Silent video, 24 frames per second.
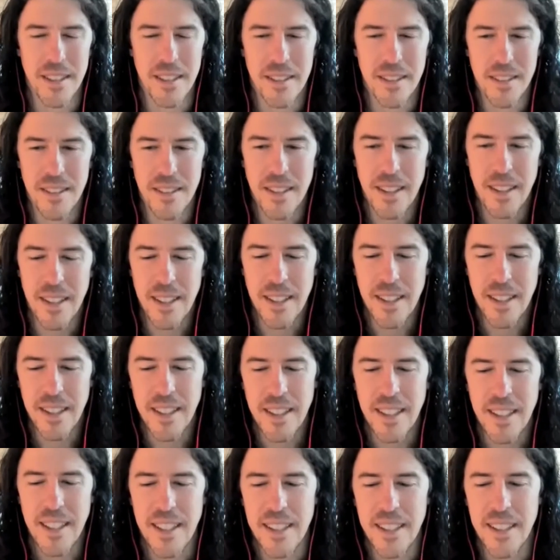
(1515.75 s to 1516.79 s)
And
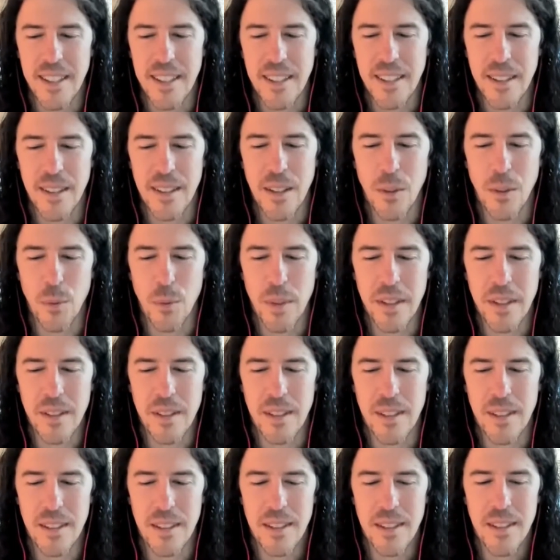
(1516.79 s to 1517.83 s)
in a
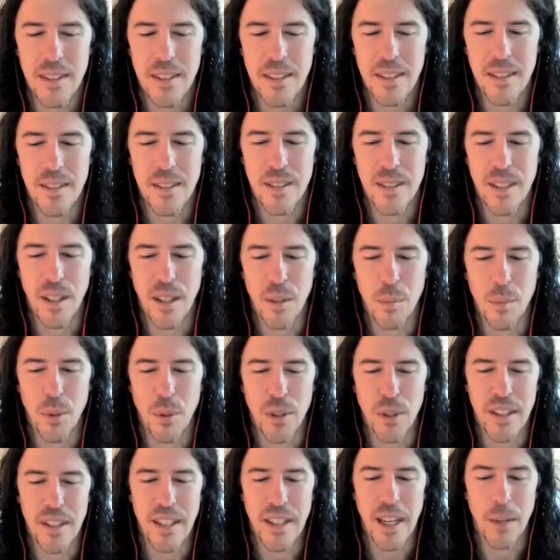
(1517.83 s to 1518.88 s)
recent
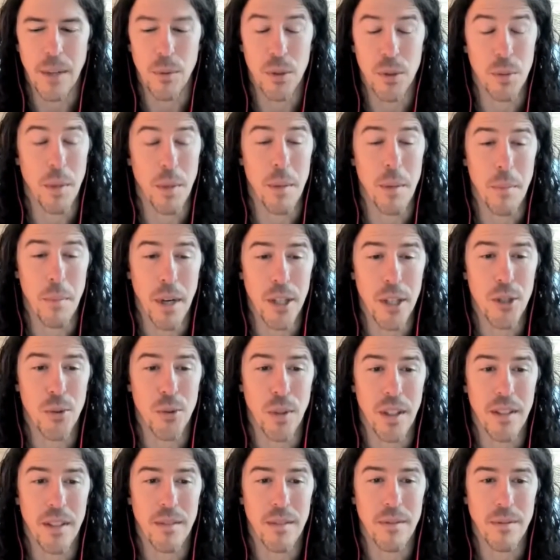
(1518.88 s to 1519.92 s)
ceremony, that was my
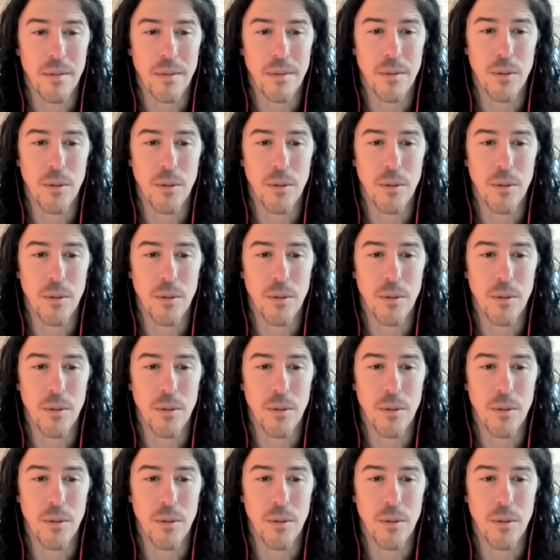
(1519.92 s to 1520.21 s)
mantra: